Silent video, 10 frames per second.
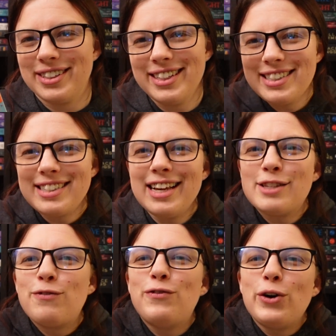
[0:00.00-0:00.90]
It's
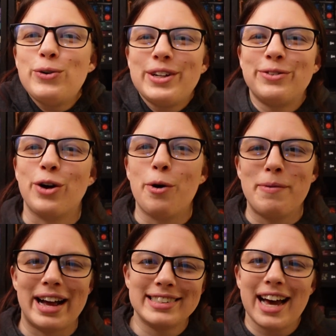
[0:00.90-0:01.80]
it's food and
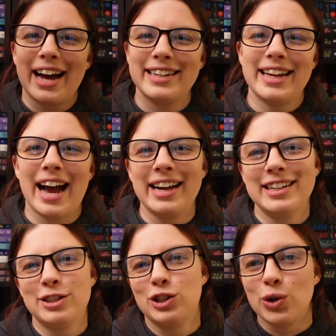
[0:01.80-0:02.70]
romance. I, I
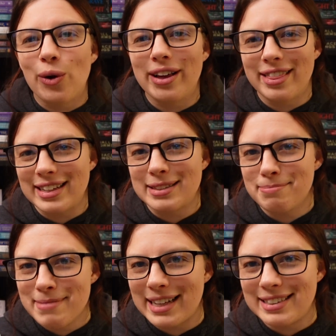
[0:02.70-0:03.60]
enjoy this
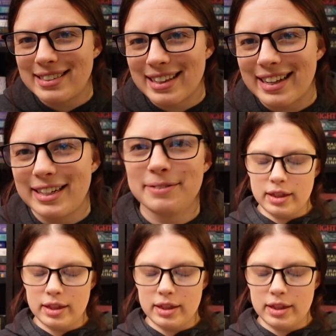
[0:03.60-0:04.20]
immensely.